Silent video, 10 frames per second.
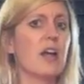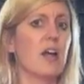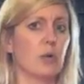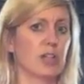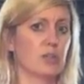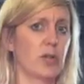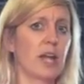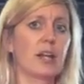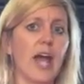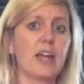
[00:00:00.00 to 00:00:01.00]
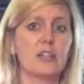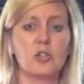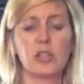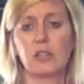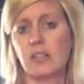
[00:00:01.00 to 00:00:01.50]
We can do it at night. You
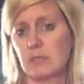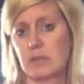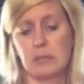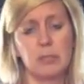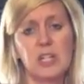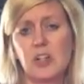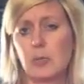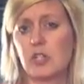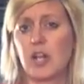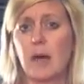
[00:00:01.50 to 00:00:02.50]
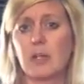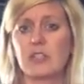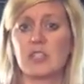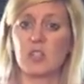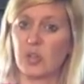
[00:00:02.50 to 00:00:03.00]
can be in your pajamas,
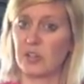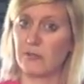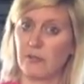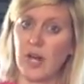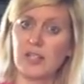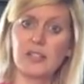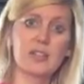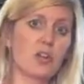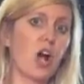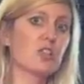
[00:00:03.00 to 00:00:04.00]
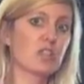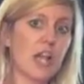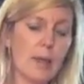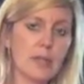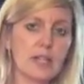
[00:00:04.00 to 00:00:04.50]
so can your friends. You're all
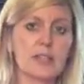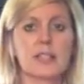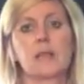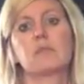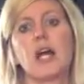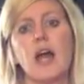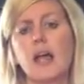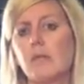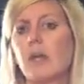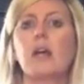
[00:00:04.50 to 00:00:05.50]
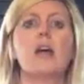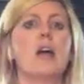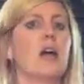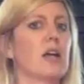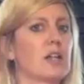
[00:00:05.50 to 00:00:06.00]
shopping at the same time.
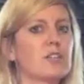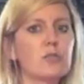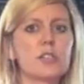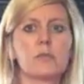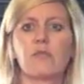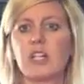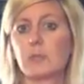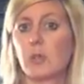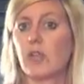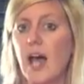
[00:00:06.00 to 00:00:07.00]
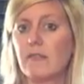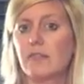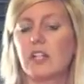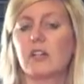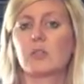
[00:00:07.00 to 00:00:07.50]
You can do some Facebook Live
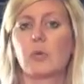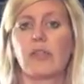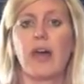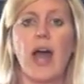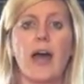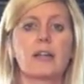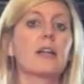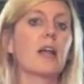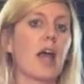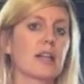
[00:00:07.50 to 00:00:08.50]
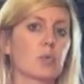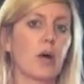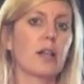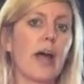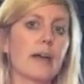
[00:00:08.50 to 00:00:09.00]
videos with that, as
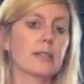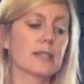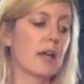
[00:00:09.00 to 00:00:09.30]
well as